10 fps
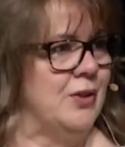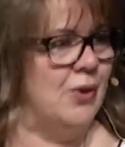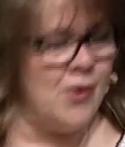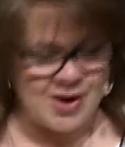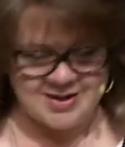
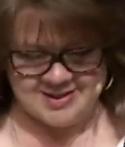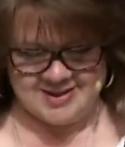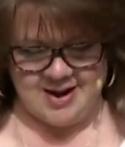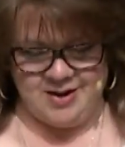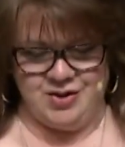Lord
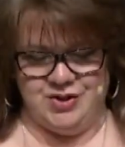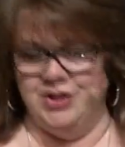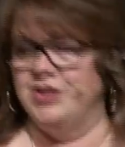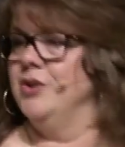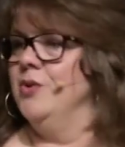desires to
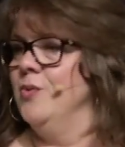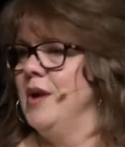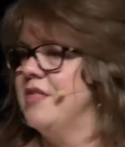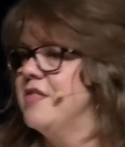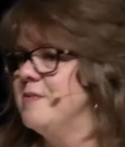do
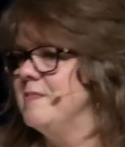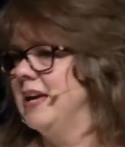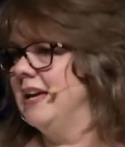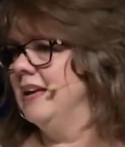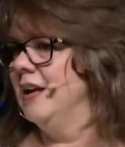with
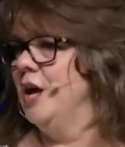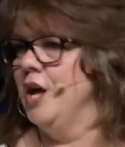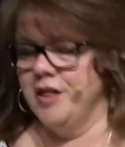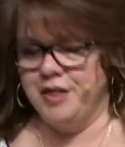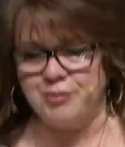me,
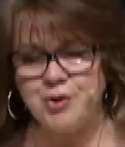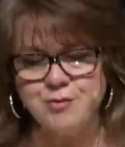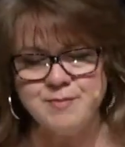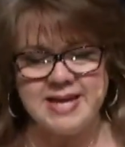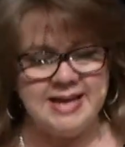through
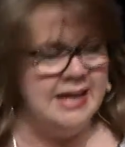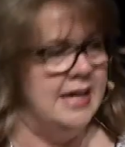me,